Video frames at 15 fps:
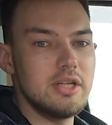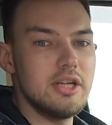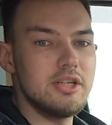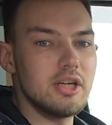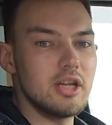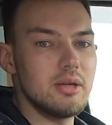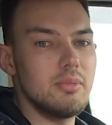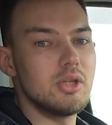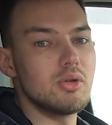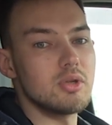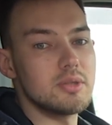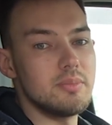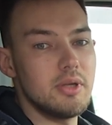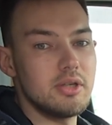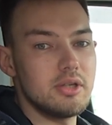data can be
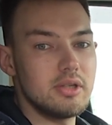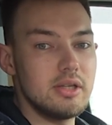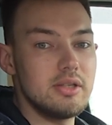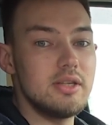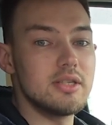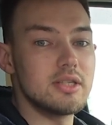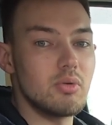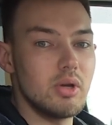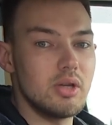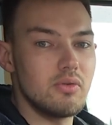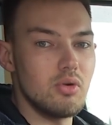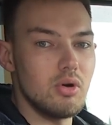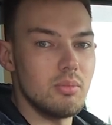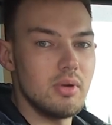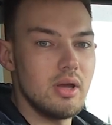transmitted in discrete
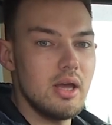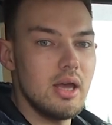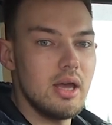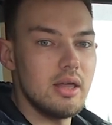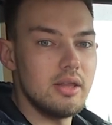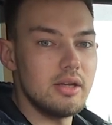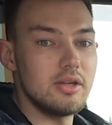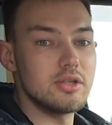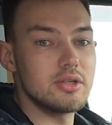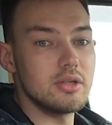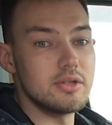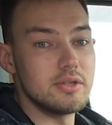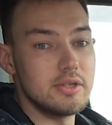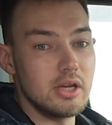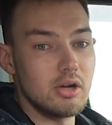form, that is
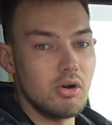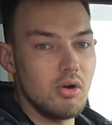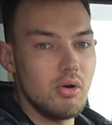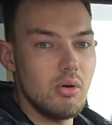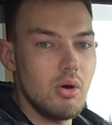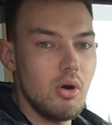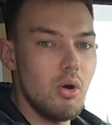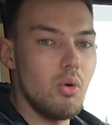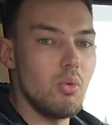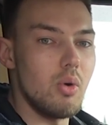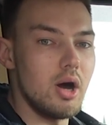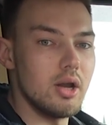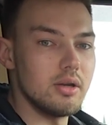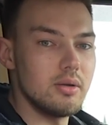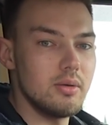0 or
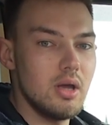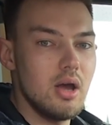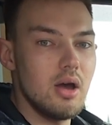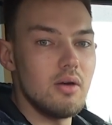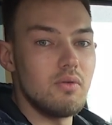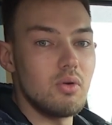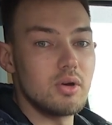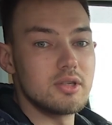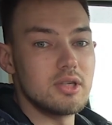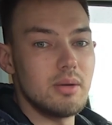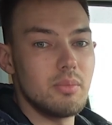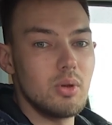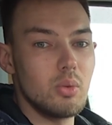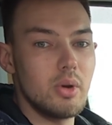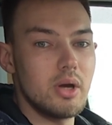1. For
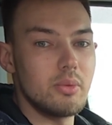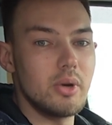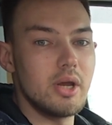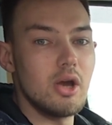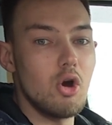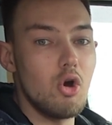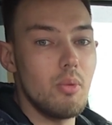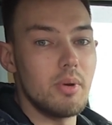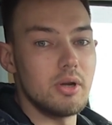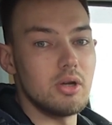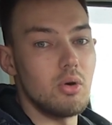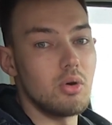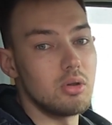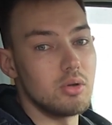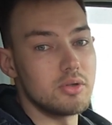example, when we open
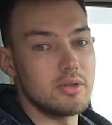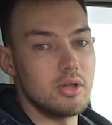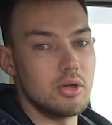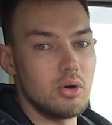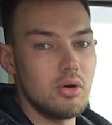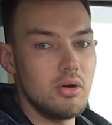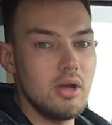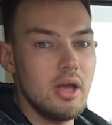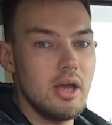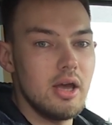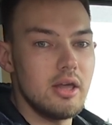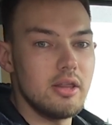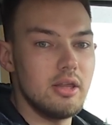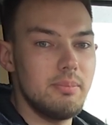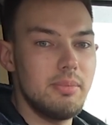or close the door,
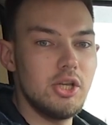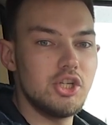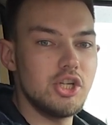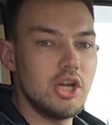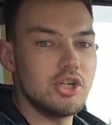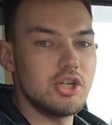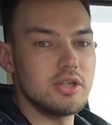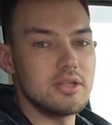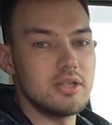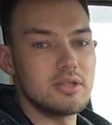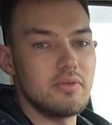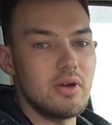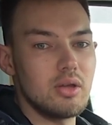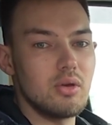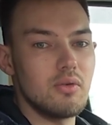the bit changes its
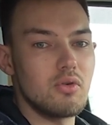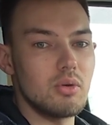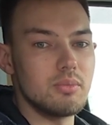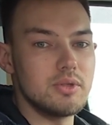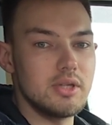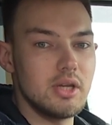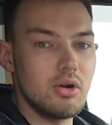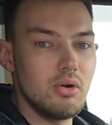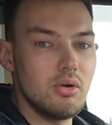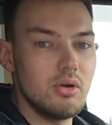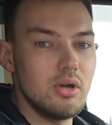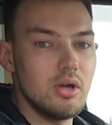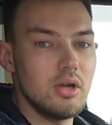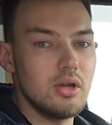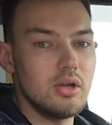value from 0
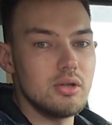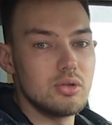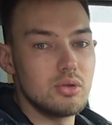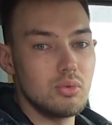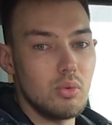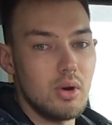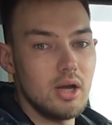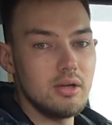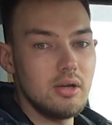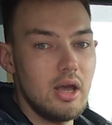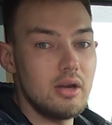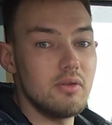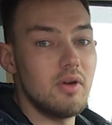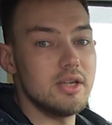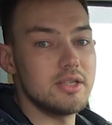to 1
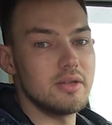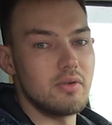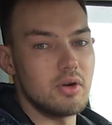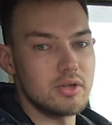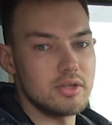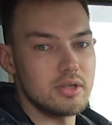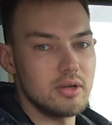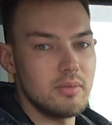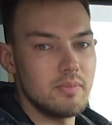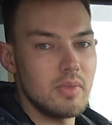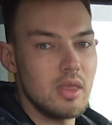and vice versa.